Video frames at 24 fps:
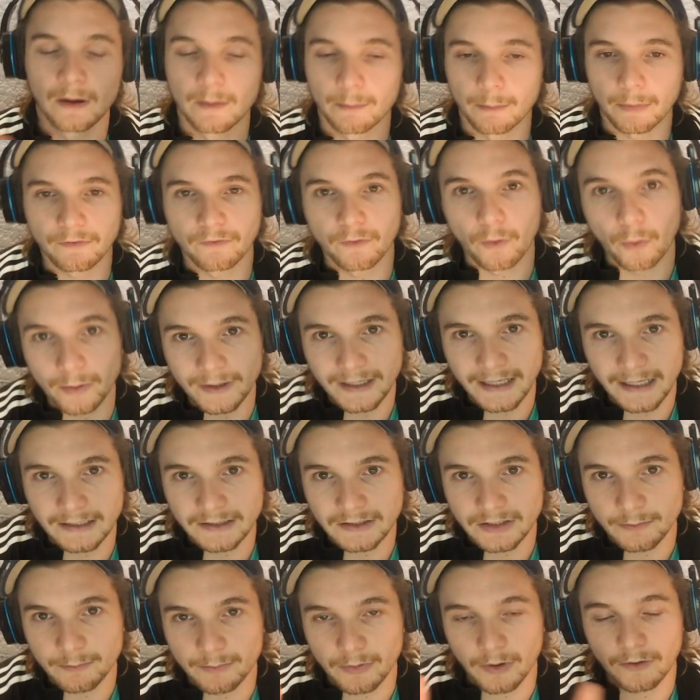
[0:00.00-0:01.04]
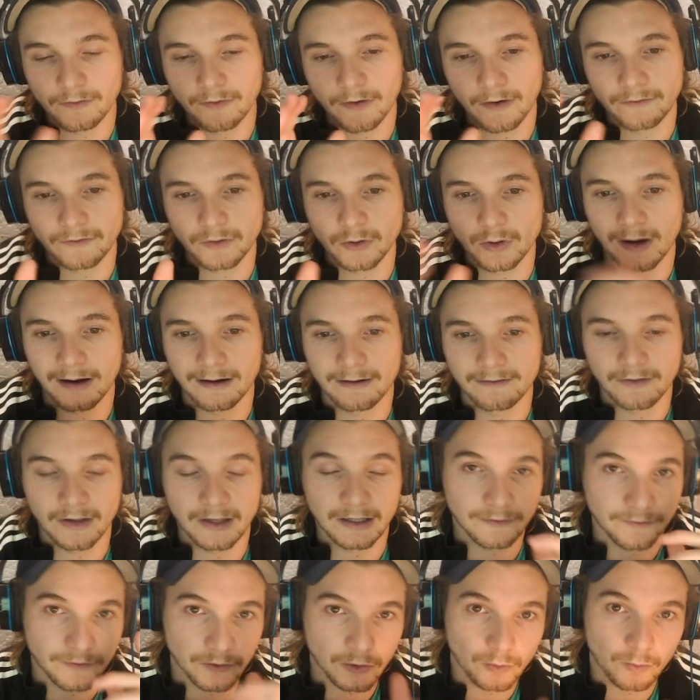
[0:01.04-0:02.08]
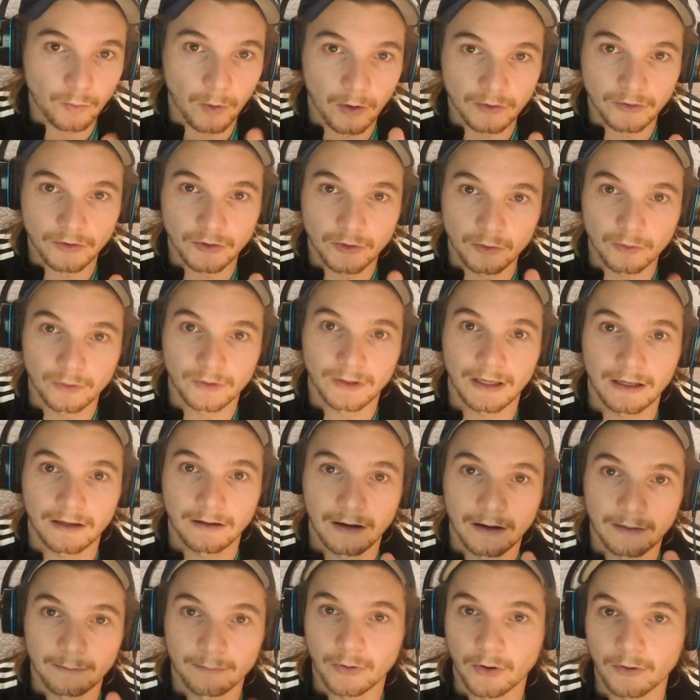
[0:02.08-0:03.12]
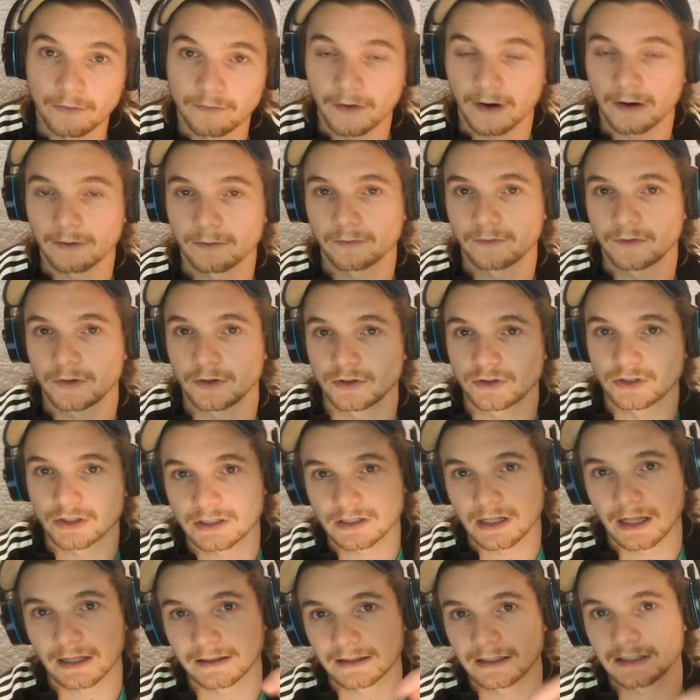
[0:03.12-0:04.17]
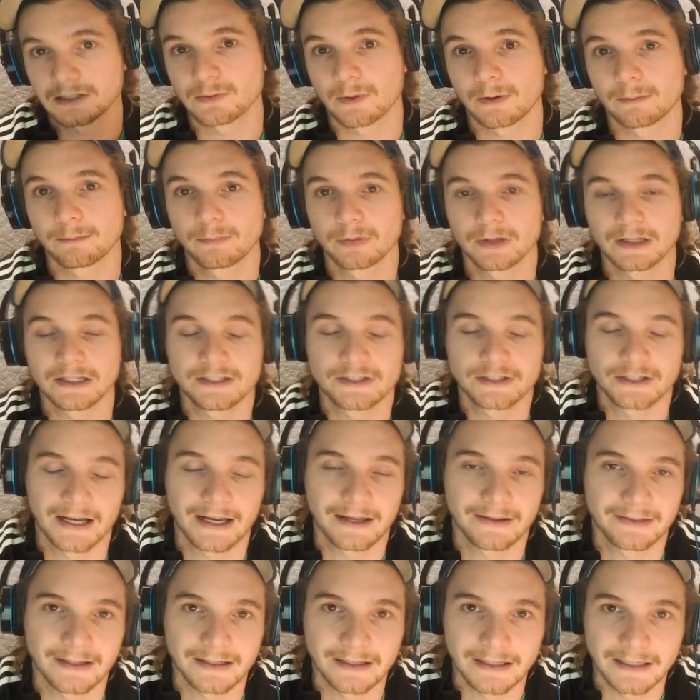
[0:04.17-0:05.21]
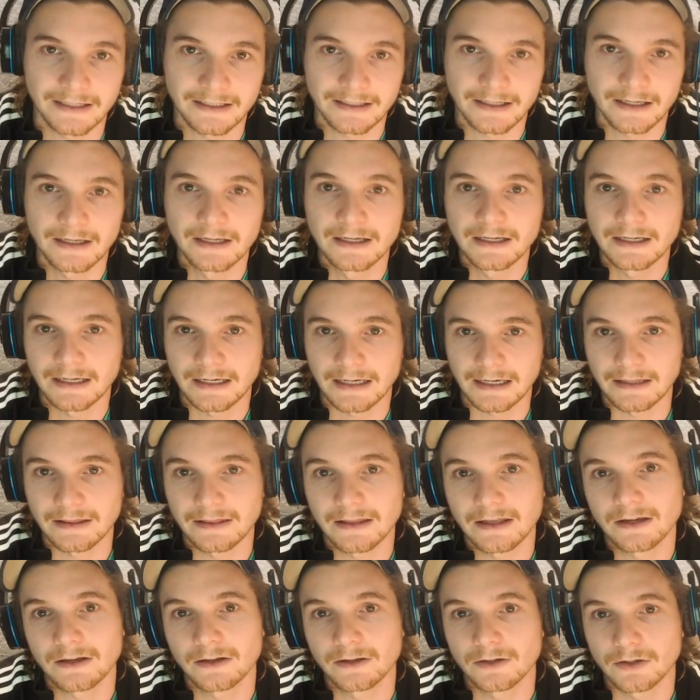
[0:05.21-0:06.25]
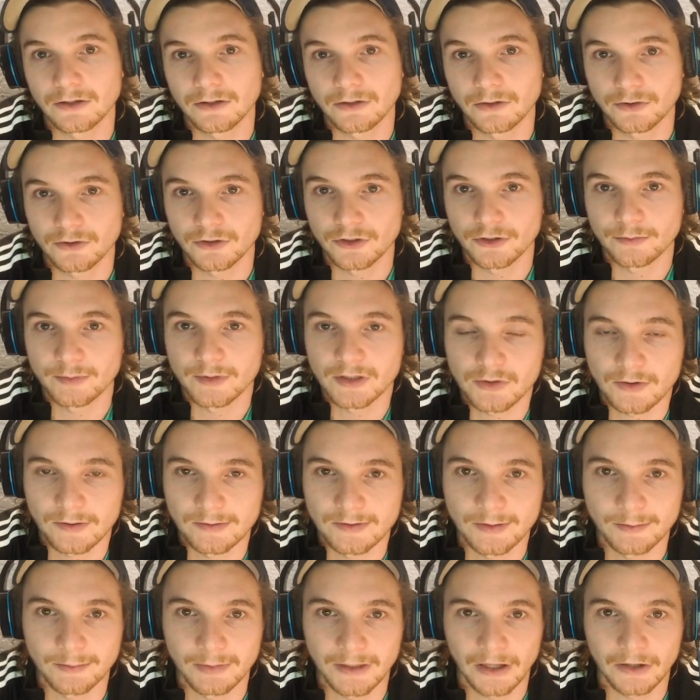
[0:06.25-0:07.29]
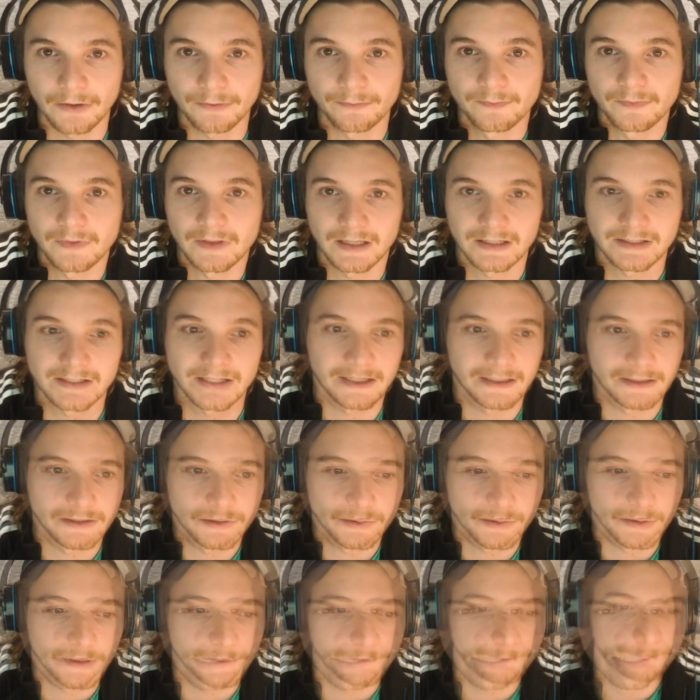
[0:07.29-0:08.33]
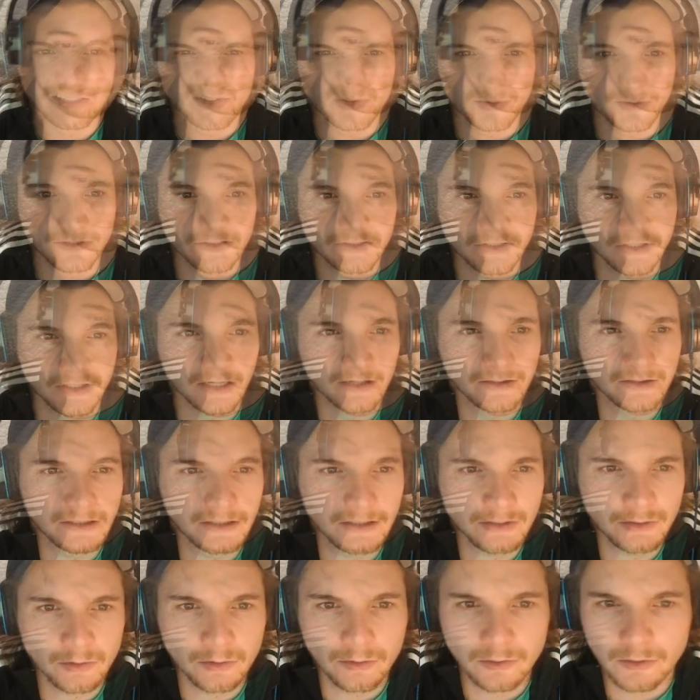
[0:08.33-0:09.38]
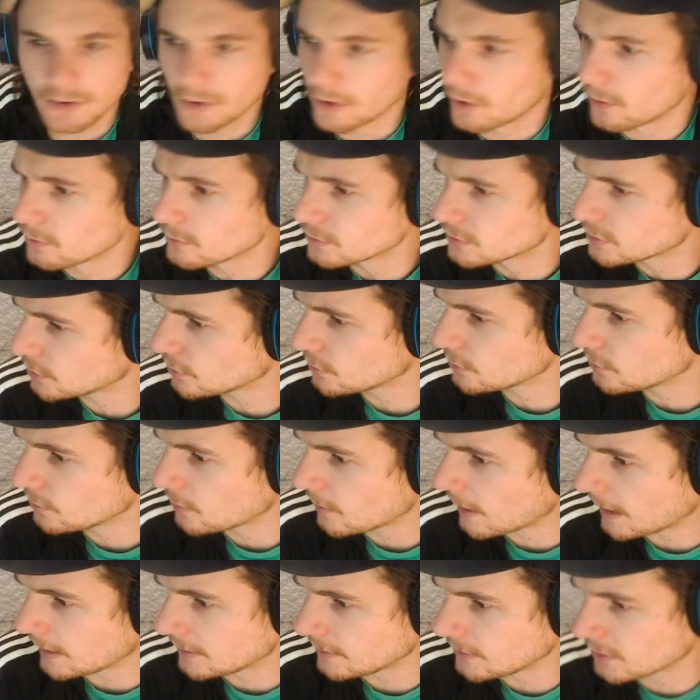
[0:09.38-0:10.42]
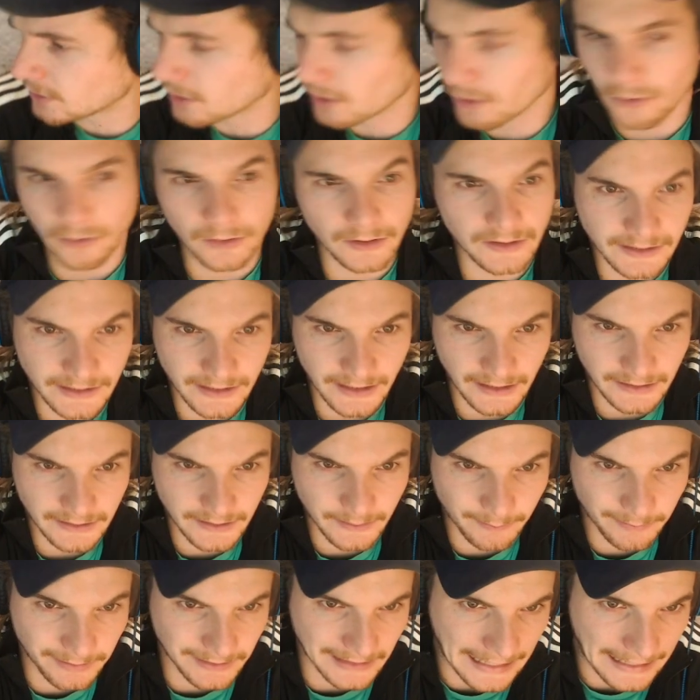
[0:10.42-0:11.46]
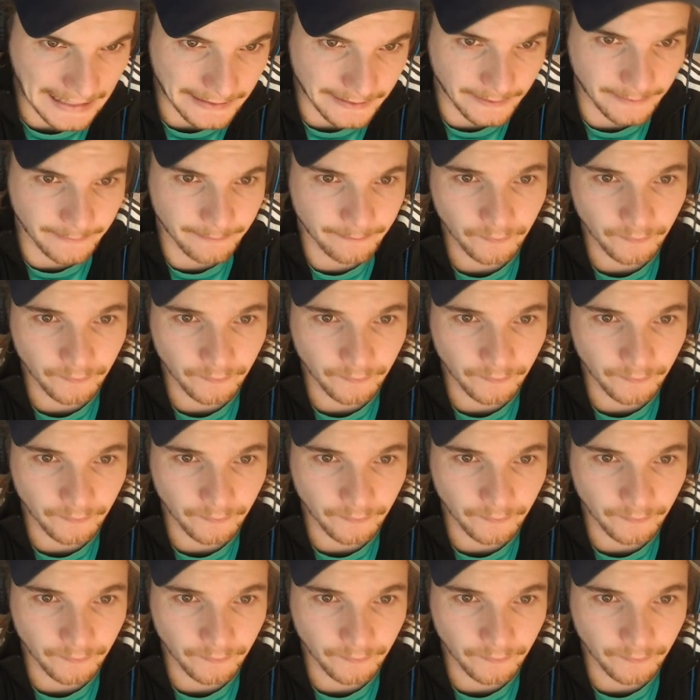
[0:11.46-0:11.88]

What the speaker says: Before we get into the profile review, however, if you want your profile review just like this one, please check out the link in the YouTube description below. Let's get into it. So currently you're gold 2 and your goal is to get to platinum.